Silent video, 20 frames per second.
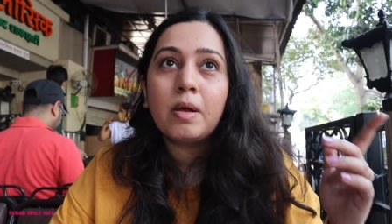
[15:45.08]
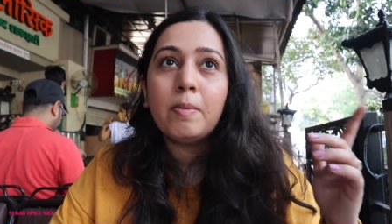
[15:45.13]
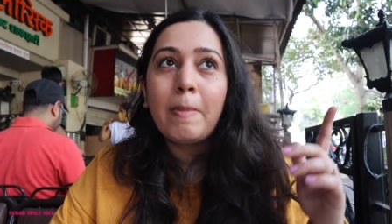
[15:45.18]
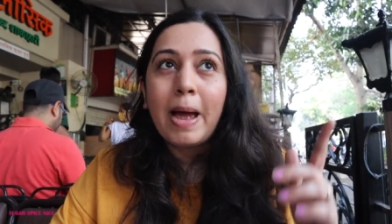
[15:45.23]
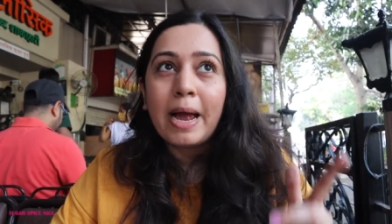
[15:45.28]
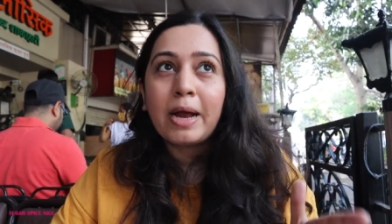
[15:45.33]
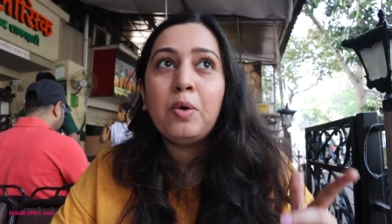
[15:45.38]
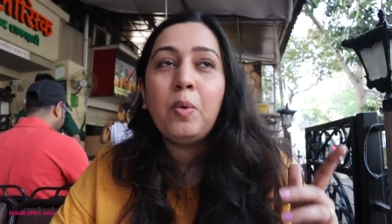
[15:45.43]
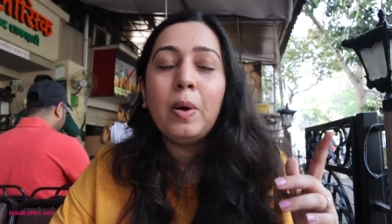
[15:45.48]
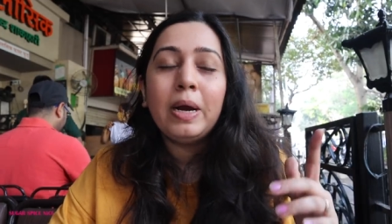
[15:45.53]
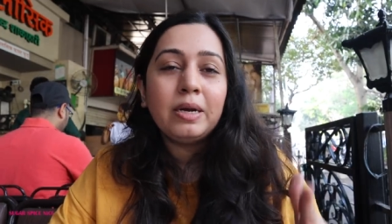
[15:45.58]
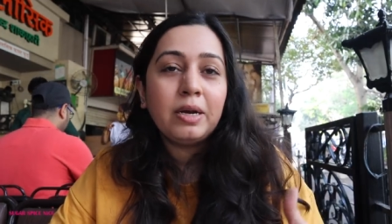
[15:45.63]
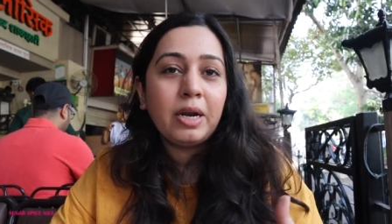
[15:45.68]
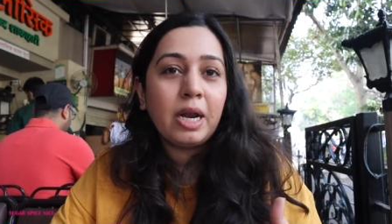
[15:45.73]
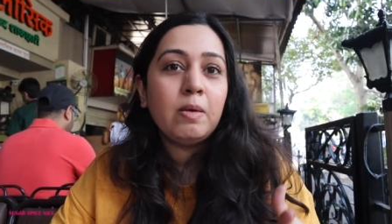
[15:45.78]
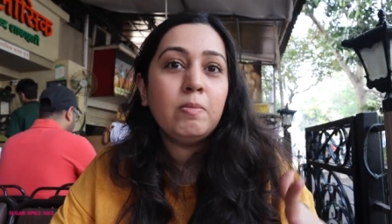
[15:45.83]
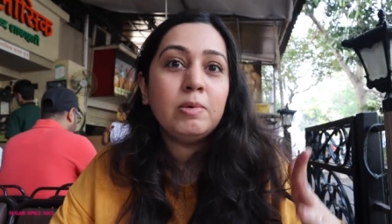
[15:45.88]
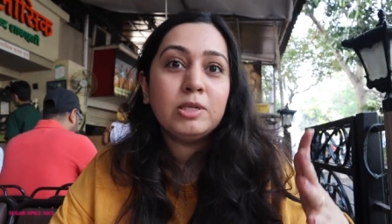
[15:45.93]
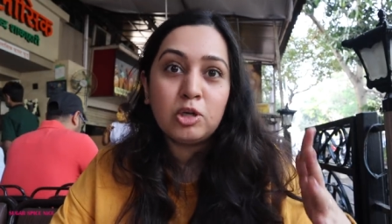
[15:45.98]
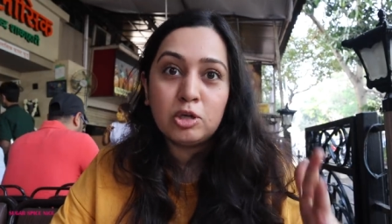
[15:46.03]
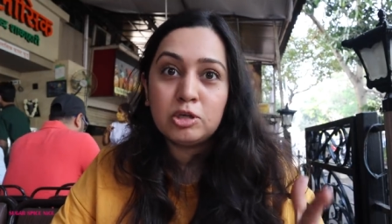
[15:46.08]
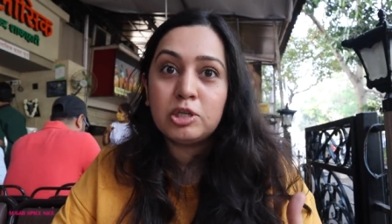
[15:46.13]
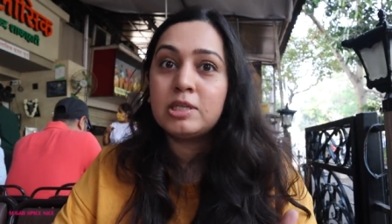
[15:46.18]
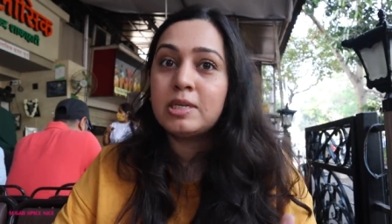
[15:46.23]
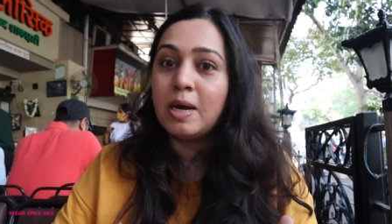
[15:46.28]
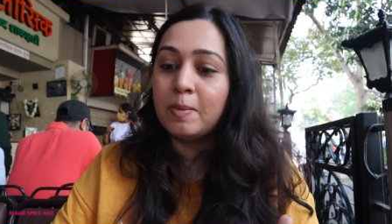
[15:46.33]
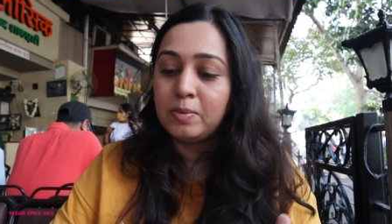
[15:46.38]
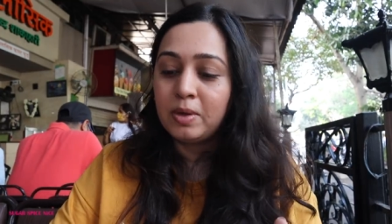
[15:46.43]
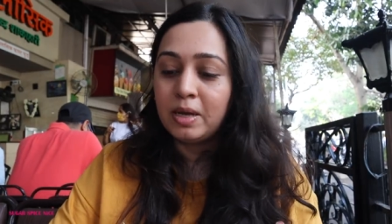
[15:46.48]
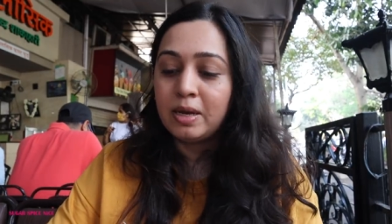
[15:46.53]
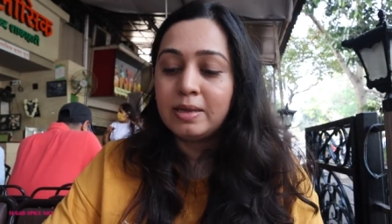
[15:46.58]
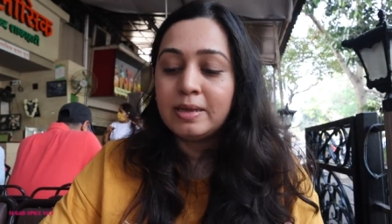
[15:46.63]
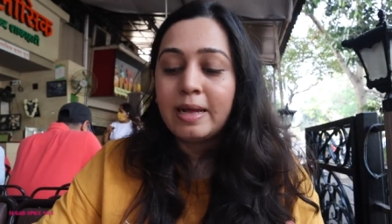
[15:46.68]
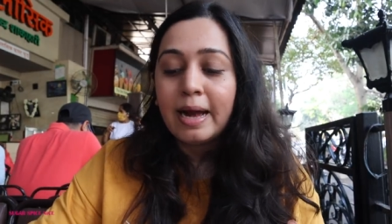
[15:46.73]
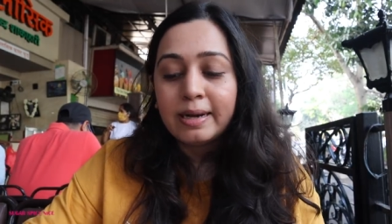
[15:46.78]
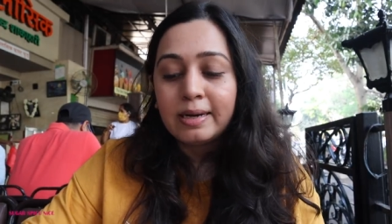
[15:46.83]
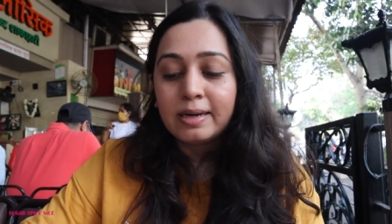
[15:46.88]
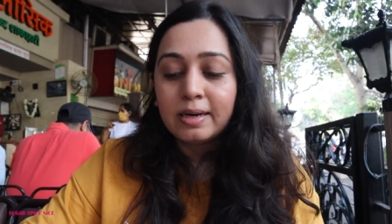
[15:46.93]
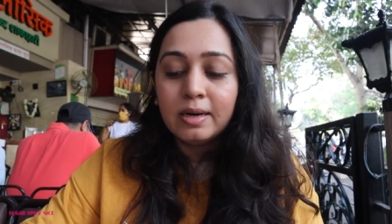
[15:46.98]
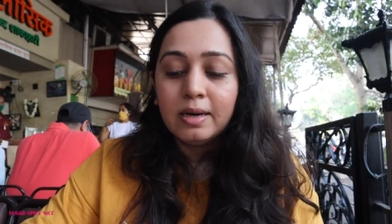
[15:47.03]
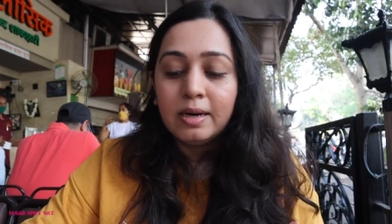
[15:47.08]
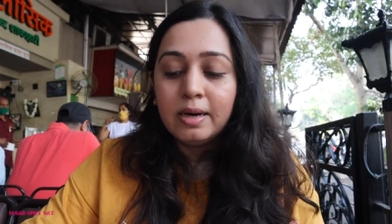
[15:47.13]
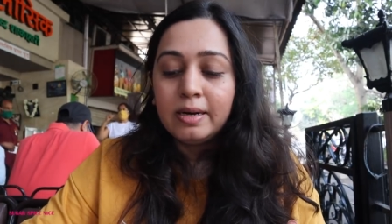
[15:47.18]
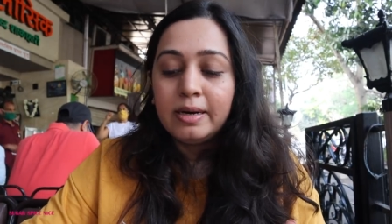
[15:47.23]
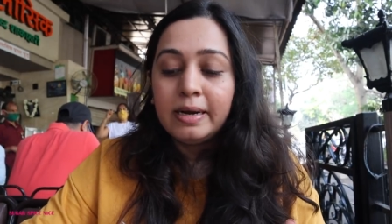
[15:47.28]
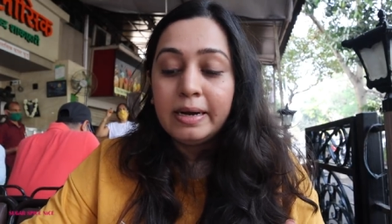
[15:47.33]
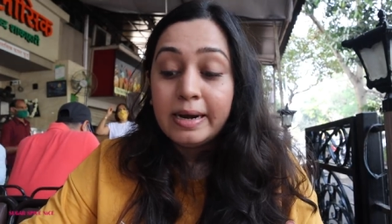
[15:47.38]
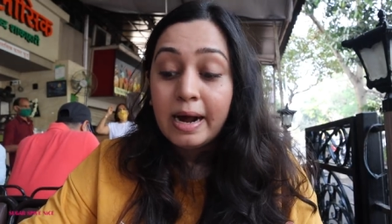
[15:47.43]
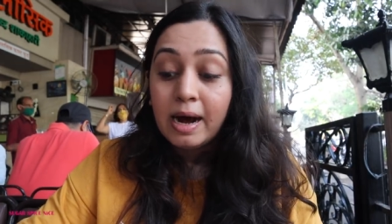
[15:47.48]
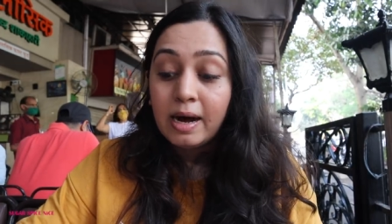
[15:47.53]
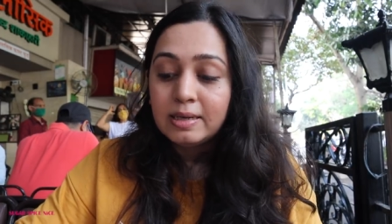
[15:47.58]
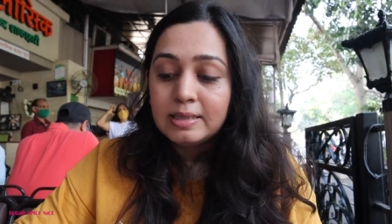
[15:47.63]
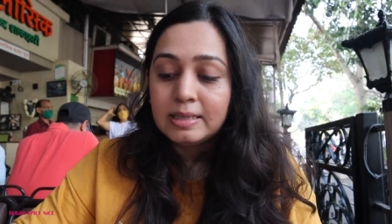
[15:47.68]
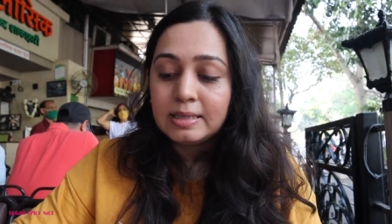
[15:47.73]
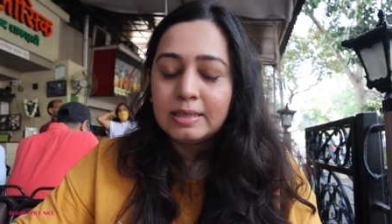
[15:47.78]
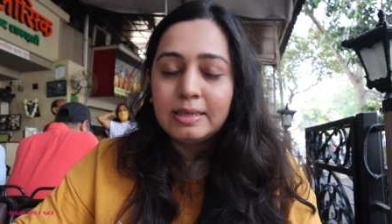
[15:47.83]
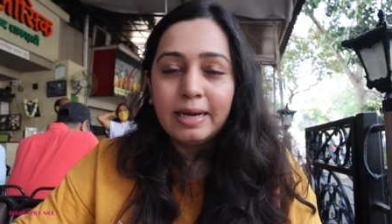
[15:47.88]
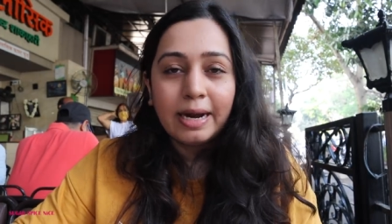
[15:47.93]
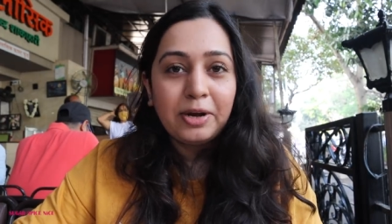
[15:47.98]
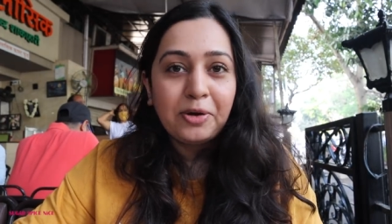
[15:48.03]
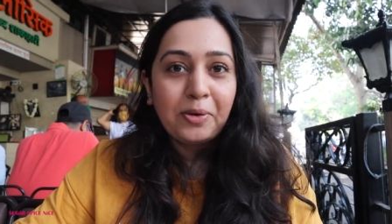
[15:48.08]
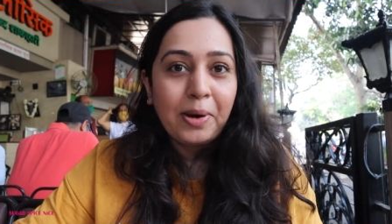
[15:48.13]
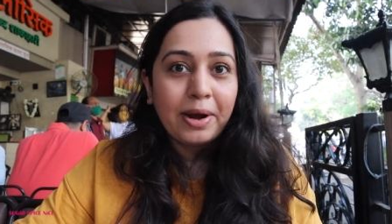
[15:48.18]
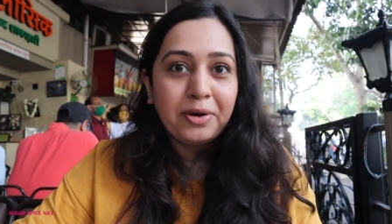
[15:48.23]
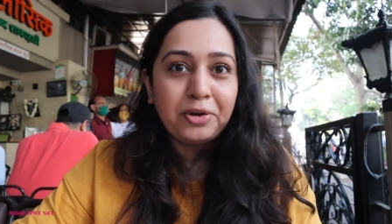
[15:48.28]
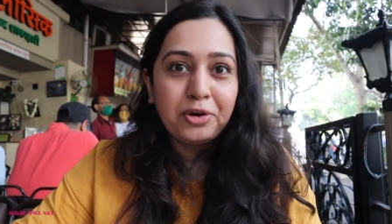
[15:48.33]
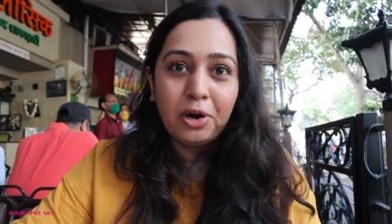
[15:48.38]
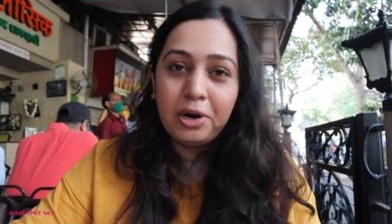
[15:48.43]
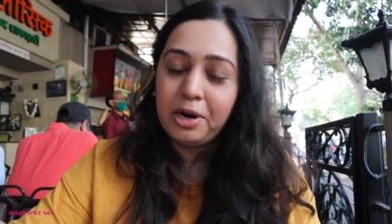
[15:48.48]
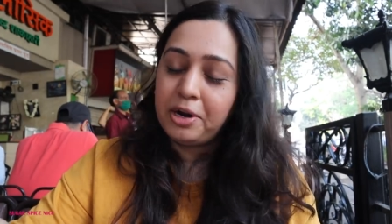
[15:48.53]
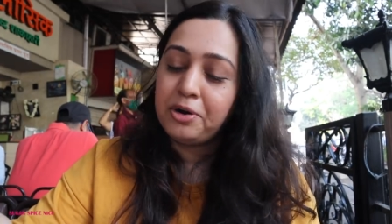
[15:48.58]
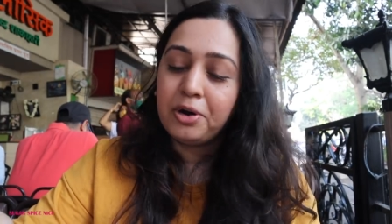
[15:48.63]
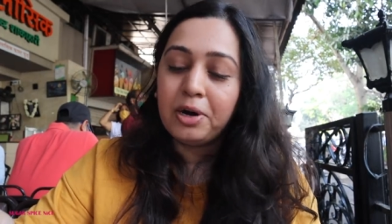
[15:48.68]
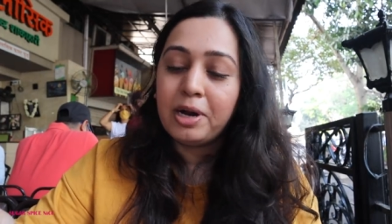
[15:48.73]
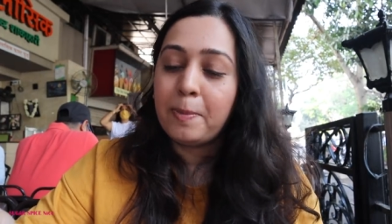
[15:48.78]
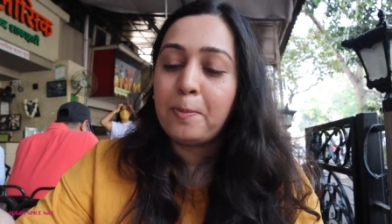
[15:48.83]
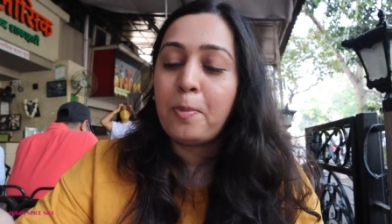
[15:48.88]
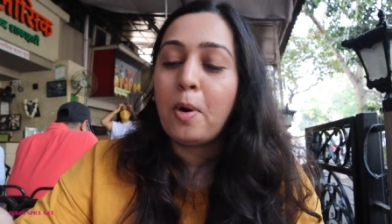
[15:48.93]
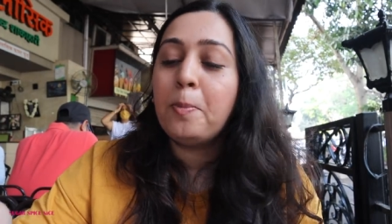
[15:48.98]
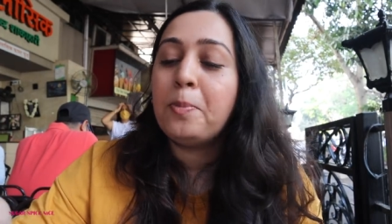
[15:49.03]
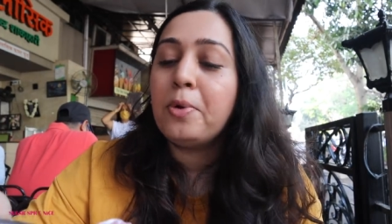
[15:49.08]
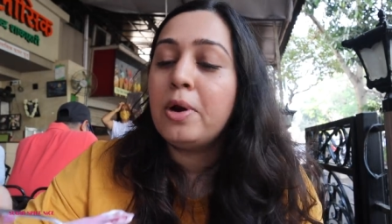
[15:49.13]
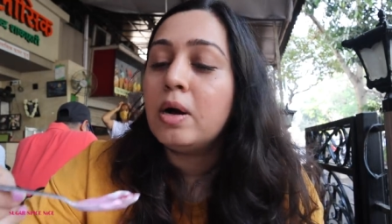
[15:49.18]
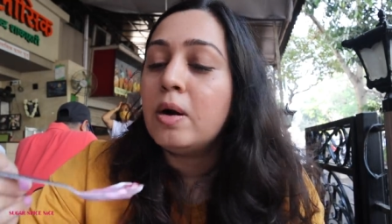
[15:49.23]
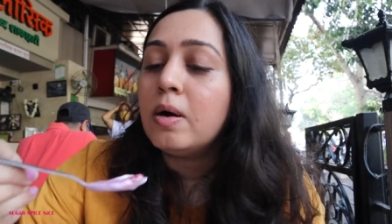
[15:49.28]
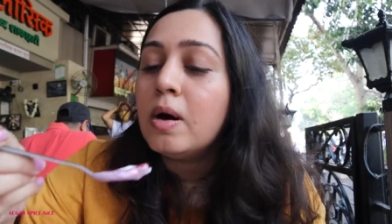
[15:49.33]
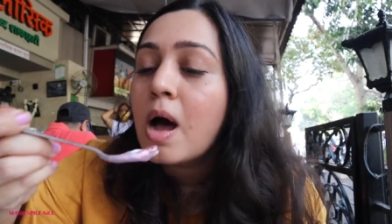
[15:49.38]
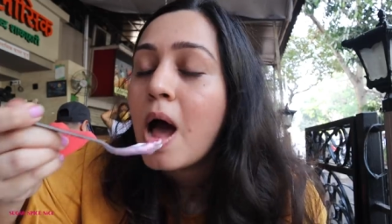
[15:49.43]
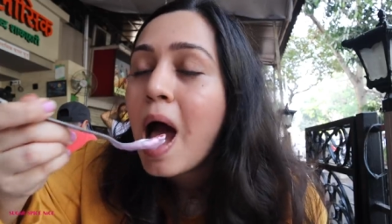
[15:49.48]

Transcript: Mango and cream is also something that does tend to get really popular.